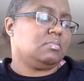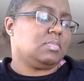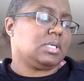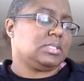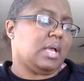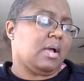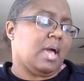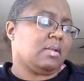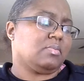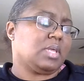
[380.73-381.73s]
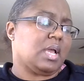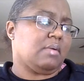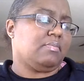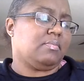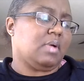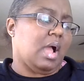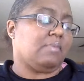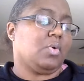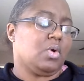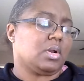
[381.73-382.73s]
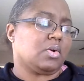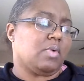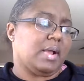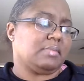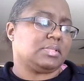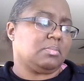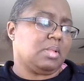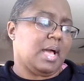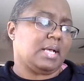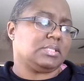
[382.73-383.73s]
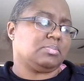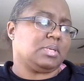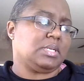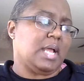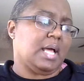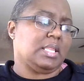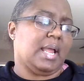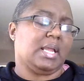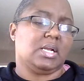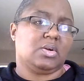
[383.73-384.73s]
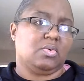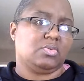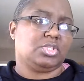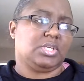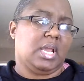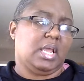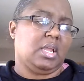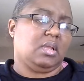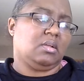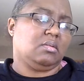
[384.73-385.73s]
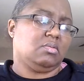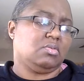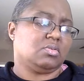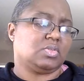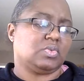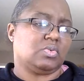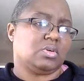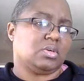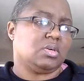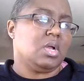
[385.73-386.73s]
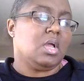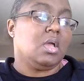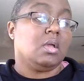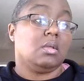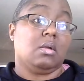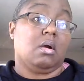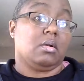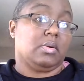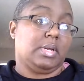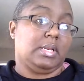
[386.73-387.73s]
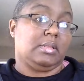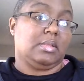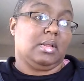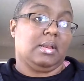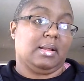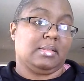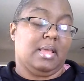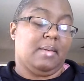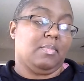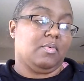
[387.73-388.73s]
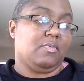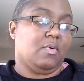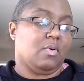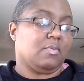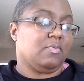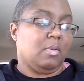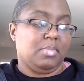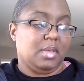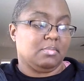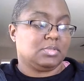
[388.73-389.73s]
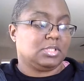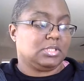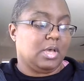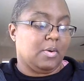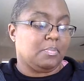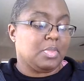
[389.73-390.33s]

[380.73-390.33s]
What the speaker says: because I don't think I've ordered craft supplies, but not like crochet hooks or yarn or anything like that before from them. So